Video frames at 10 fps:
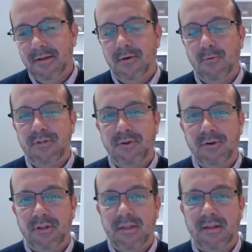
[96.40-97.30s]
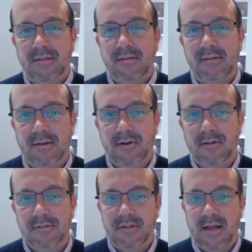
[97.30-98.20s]
We certainly think the
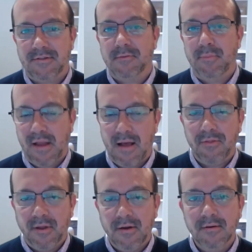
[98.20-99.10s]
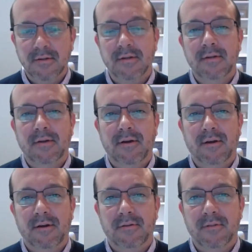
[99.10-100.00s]
technology has to be out there,
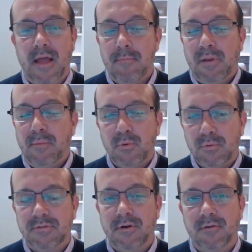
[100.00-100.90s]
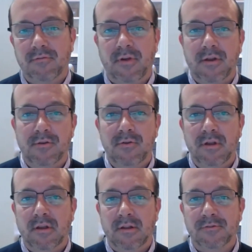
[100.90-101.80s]
and people will start to find
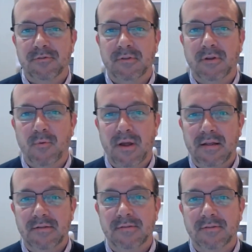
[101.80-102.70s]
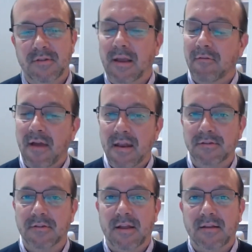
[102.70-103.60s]
unique and interesting ways to take
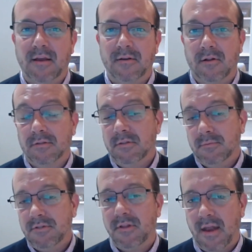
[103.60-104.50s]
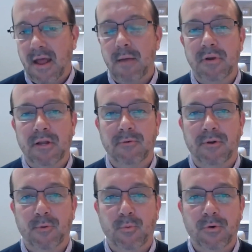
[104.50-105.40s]
advantage of that technology. And we see that happening
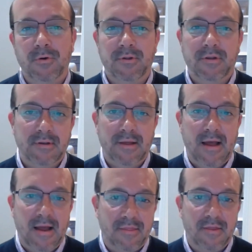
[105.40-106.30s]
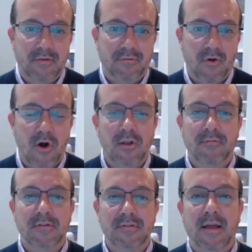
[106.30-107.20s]
around the world. And I think for all
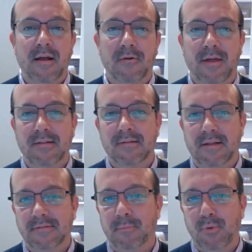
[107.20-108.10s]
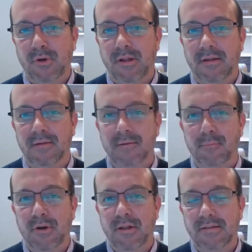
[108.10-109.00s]
of us now, that's a pretty
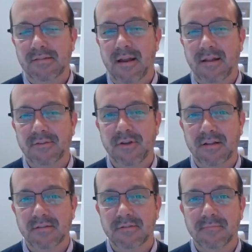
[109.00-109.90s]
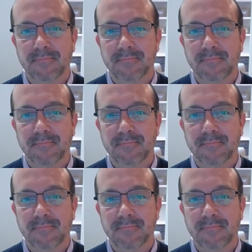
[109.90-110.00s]
exciting change.